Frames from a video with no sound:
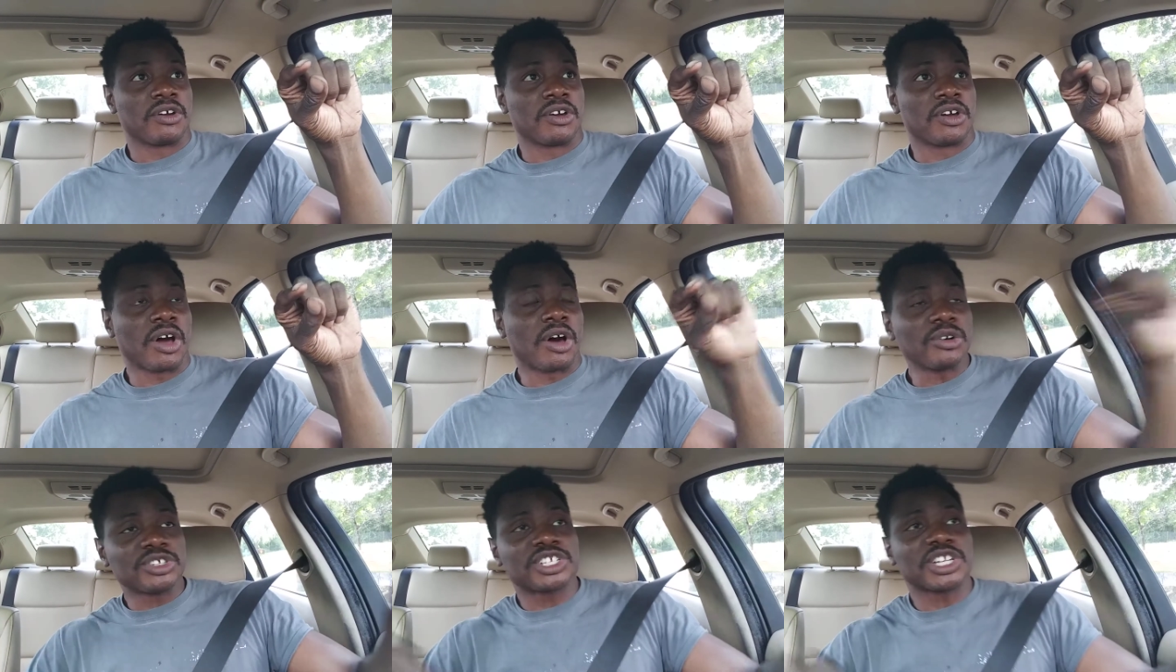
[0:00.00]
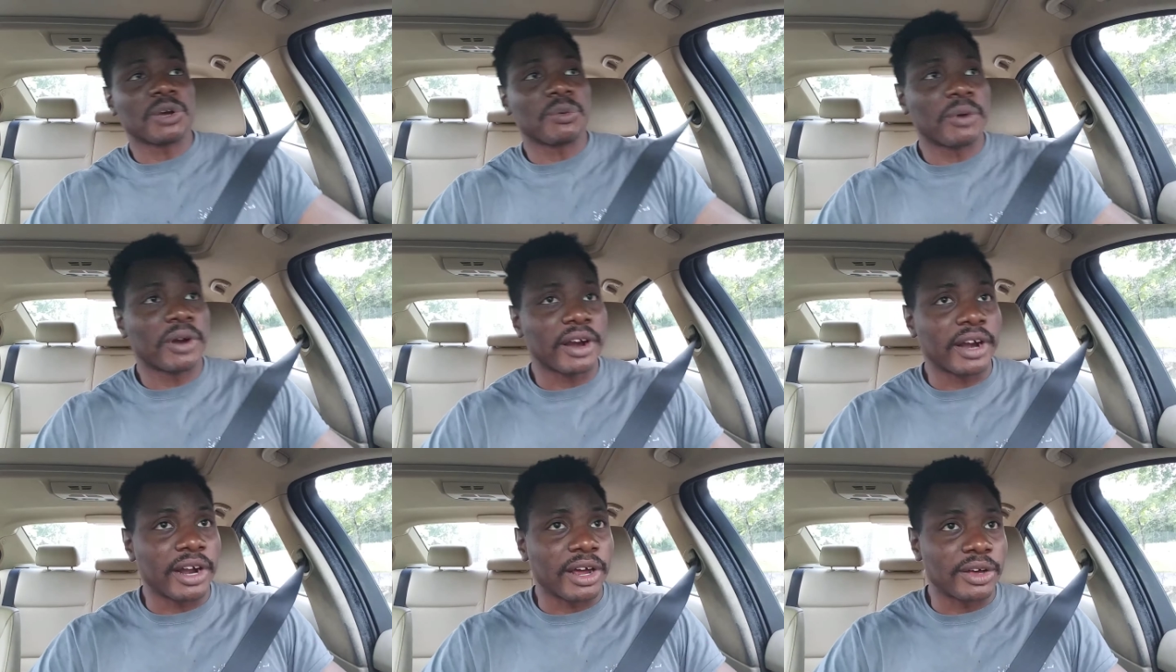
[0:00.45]
go
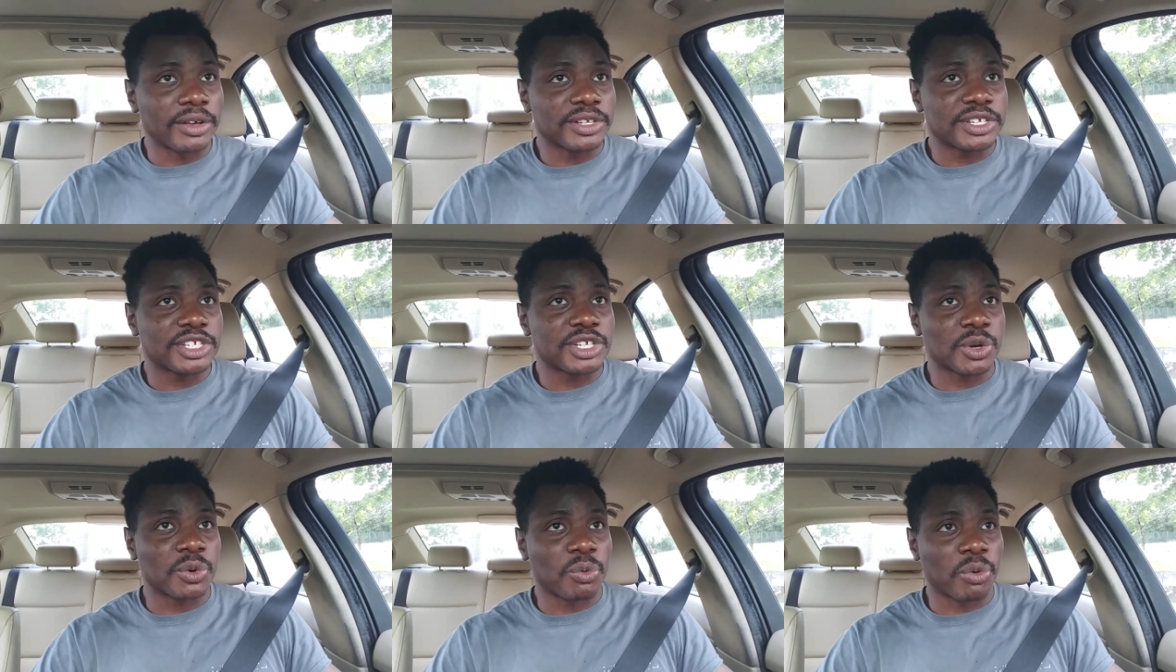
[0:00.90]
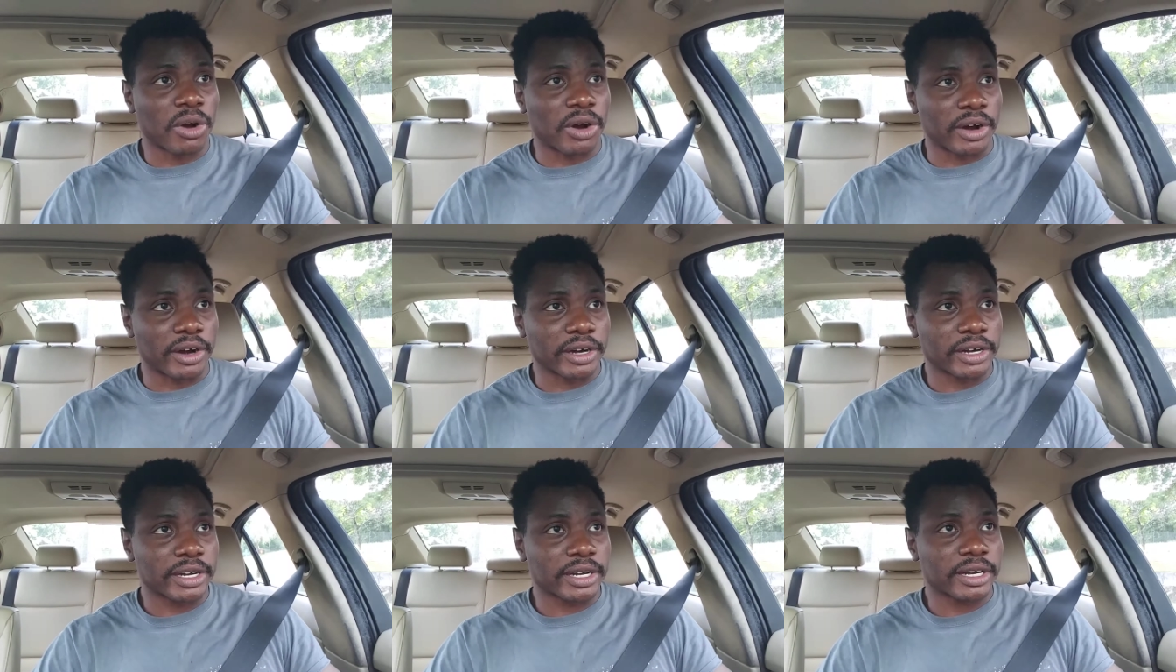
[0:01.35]
somewhere else to
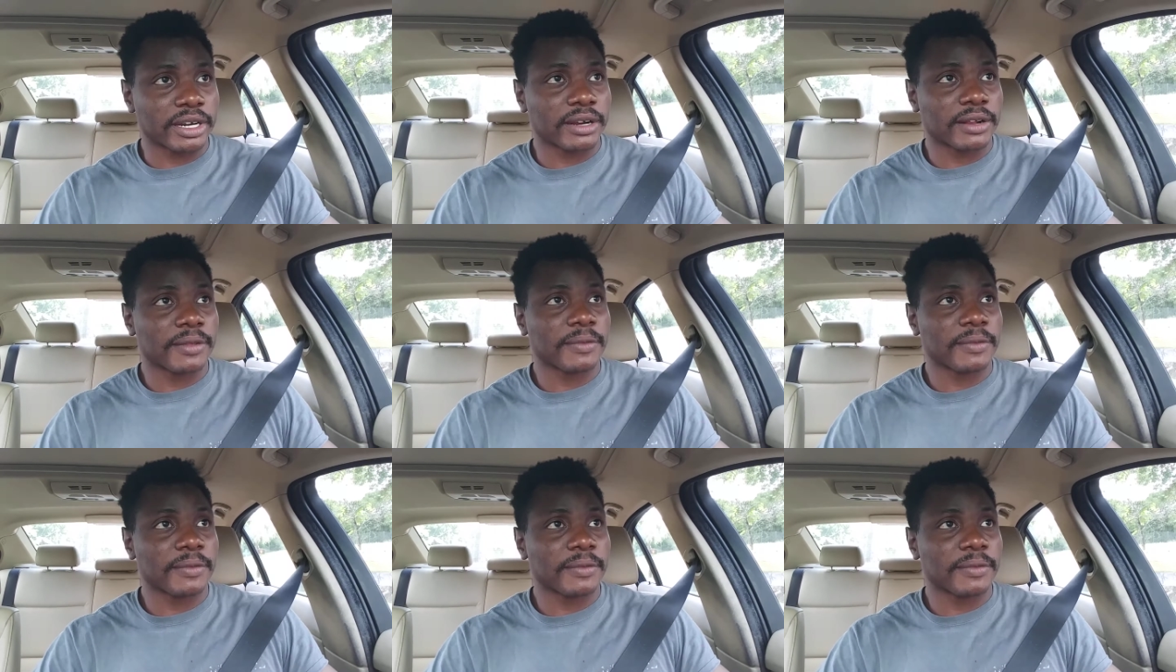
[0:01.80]
work,